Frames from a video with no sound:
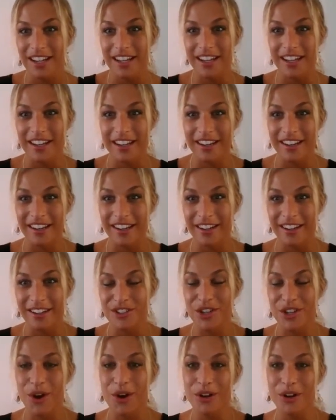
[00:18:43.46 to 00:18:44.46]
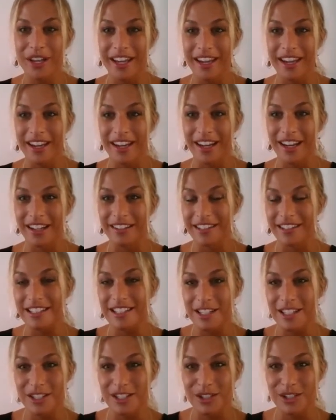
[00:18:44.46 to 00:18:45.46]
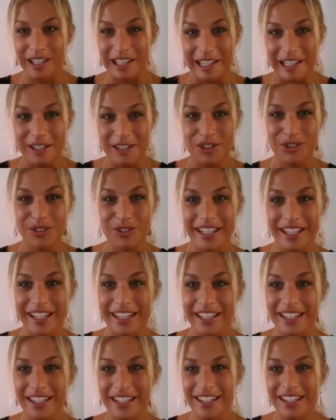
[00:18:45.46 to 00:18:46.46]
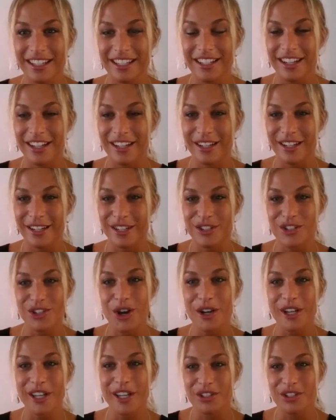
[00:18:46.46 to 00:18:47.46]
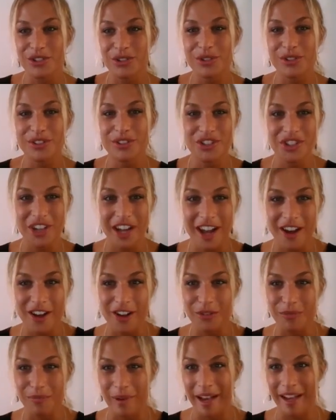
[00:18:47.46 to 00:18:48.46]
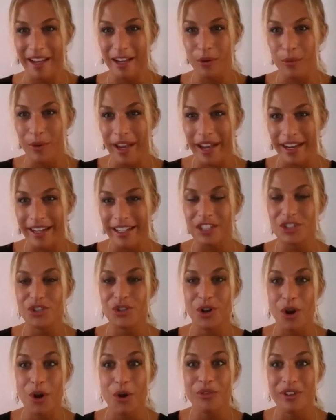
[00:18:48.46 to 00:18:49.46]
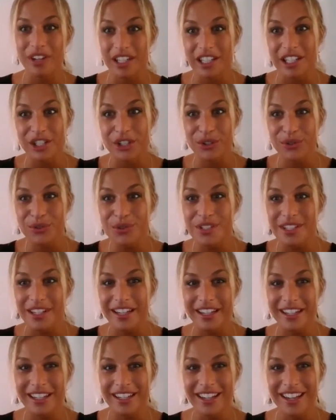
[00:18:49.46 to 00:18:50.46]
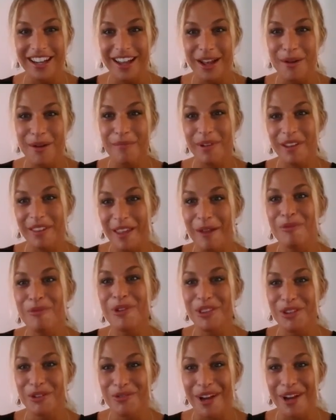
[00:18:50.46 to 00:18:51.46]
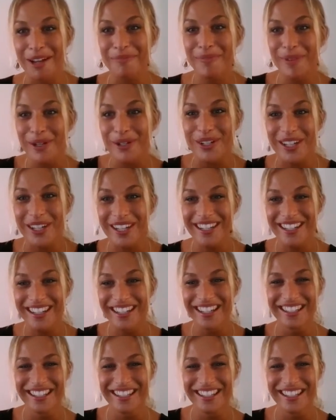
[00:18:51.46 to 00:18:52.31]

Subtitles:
this is literally talking to your child by a way that you're already using, but then with the right book.